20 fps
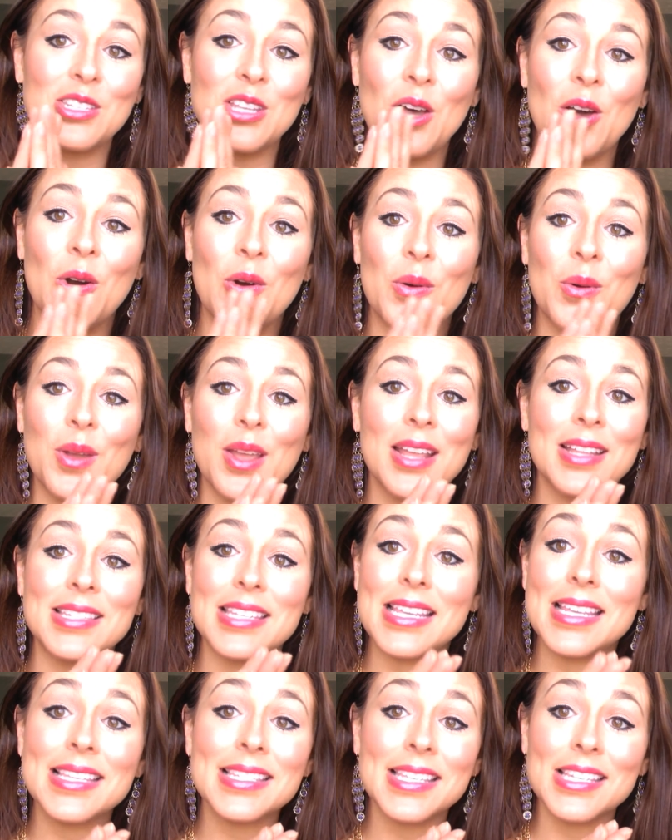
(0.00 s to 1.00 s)
So it's
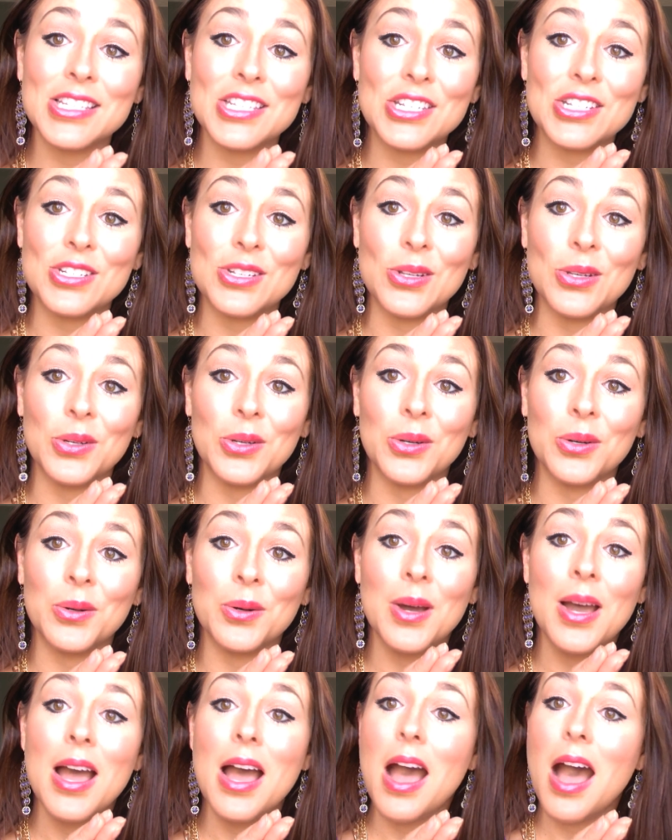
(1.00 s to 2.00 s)
easy to do